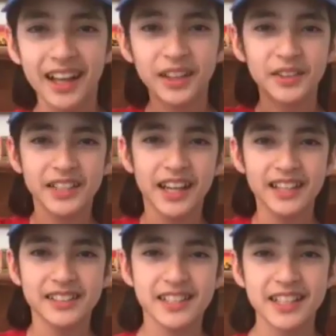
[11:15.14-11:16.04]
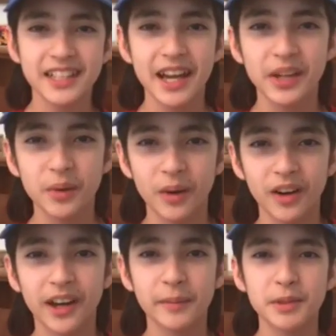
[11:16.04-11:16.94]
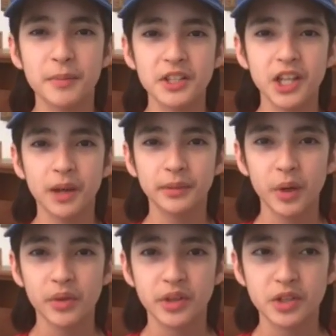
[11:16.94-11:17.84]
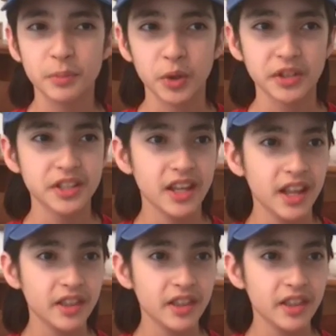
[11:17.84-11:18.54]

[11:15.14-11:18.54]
Hello Diaz, this is KDUR. I'm Tomas Carbonell with your sports.